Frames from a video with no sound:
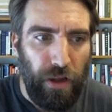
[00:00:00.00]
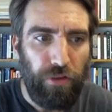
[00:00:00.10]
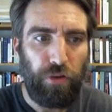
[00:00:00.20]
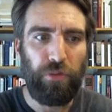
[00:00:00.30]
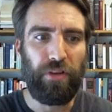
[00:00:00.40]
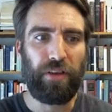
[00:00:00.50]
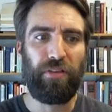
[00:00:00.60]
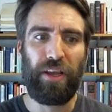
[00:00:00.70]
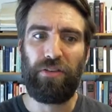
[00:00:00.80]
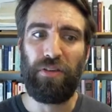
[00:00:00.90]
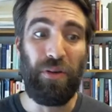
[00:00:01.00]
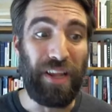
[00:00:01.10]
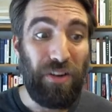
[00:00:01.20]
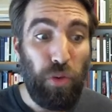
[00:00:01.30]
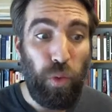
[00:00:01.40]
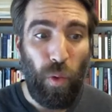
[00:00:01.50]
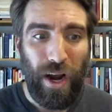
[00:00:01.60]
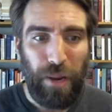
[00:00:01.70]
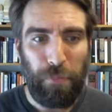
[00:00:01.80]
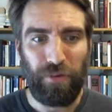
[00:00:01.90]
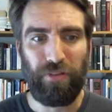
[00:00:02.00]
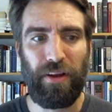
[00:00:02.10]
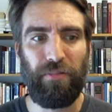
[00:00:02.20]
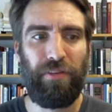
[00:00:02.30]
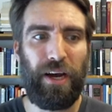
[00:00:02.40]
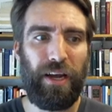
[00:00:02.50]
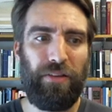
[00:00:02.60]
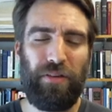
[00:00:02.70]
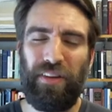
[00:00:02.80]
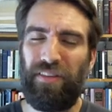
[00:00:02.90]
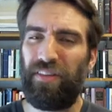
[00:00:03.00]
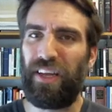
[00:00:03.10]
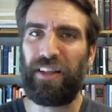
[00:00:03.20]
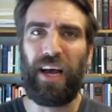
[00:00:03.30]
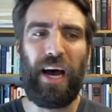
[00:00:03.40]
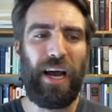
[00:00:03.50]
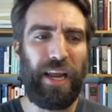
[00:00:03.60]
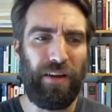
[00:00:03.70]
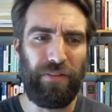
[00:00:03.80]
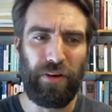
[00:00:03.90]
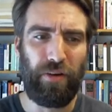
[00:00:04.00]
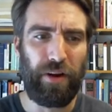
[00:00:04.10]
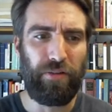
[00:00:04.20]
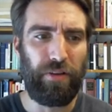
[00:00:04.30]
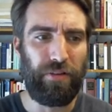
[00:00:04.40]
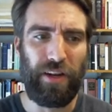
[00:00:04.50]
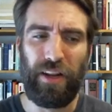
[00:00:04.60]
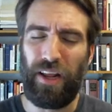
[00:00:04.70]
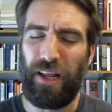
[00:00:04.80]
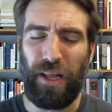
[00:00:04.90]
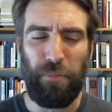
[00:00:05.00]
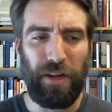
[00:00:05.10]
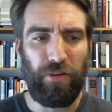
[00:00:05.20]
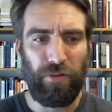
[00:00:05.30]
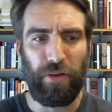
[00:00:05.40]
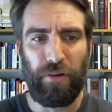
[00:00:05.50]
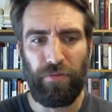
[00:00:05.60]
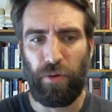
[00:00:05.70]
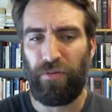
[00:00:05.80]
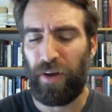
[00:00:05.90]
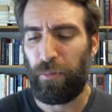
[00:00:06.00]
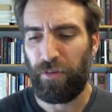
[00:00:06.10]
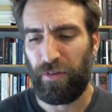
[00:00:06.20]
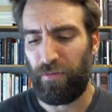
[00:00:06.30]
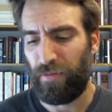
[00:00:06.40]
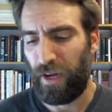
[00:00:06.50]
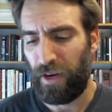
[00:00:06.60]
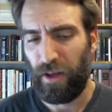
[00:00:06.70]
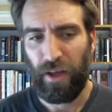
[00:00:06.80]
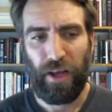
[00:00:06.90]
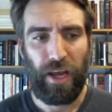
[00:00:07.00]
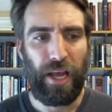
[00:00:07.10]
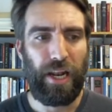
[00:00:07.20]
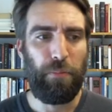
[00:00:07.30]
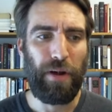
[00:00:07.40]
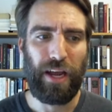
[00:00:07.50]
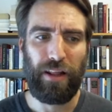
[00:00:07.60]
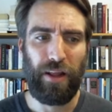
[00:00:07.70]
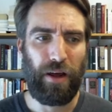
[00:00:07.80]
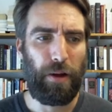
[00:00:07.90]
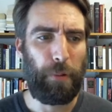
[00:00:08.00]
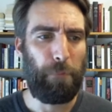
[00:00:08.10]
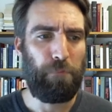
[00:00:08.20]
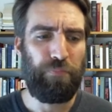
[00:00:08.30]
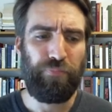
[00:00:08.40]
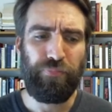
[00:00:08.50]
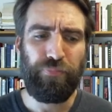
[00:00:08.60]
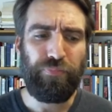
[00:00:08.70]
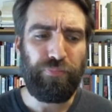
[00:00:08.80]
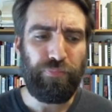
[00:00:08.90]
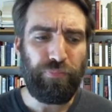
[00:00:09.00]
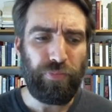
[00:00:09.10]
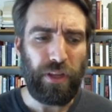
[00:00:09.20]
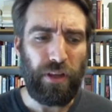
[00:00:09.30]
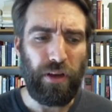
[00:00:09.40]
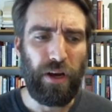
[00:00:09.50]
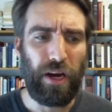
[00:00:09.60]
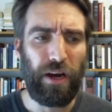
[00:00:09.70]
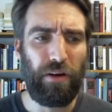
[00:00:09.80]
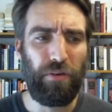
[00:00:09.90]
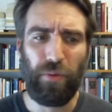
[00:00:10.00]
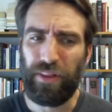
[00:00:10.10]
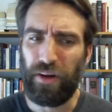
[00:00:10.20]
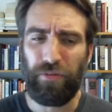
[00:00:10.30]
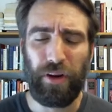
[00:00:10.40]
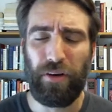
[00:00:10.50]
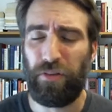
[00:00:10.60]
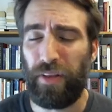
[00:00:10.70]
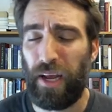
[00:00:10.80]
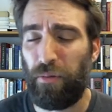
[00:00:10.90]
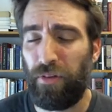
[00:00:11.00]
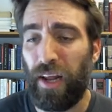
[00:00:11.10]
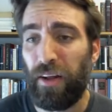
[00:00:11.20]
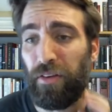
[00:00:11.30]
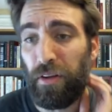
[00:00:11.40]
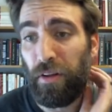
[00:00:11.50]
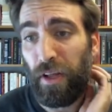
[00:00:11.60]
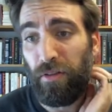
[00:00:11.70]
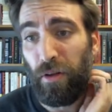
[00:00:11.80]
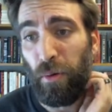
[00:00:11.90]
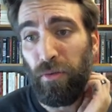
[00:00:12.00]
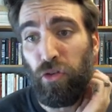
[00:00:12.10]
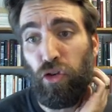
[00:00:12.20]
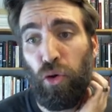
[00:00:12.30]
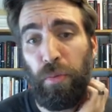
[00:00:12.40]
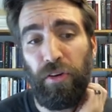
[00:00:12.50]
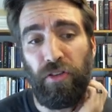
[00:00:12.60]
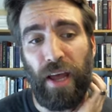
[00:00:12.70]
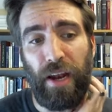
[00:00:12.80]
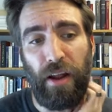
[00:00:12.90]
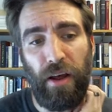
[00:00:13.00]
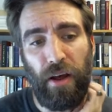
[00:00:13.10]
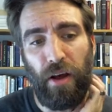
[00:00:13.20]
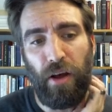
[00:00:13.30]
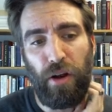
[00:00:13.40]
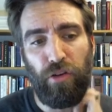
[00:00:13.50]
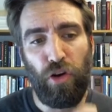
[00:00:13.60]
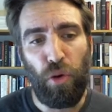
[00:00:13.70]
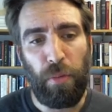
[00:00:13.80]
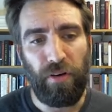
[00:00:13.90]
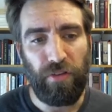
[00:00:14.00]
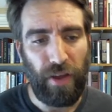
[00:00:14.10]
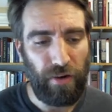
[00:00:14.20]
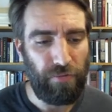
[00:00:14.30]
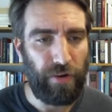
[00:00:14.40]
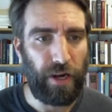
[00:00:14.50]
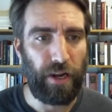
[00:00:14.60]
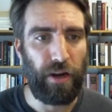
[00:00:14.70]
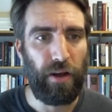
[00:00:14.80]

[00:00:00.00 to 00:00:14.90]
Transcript: 260, it's only 20% fine. So this is at the height of the crisis. And then, and then by 274, 5% fine. And then by um, uh, within a few years of that, it was down to as low as 2%, 2% fine.